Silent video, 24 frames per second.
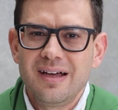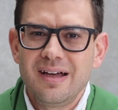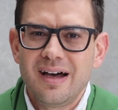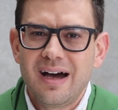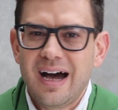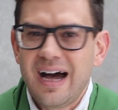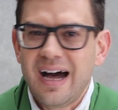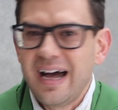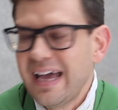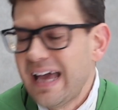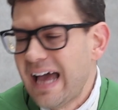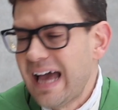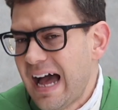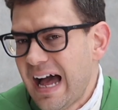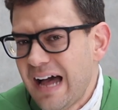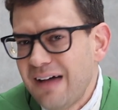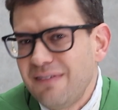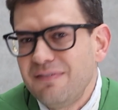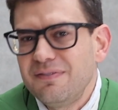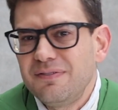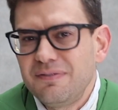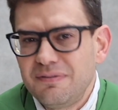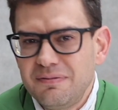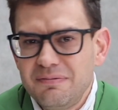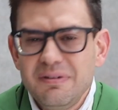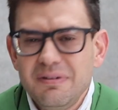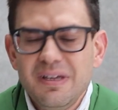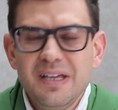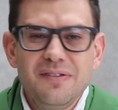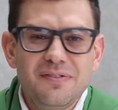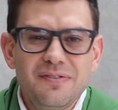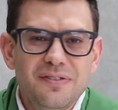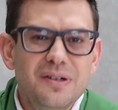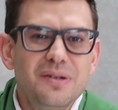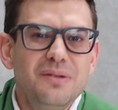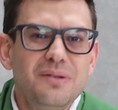I have
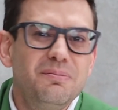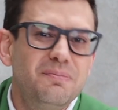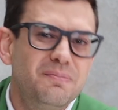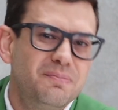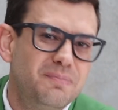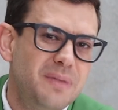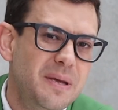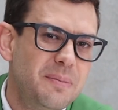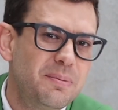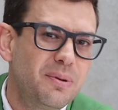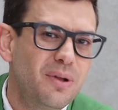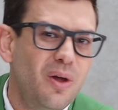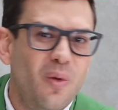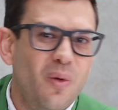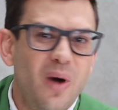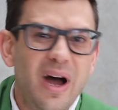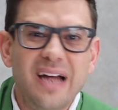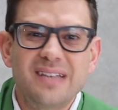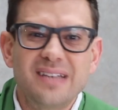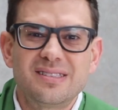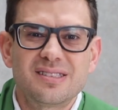even people who I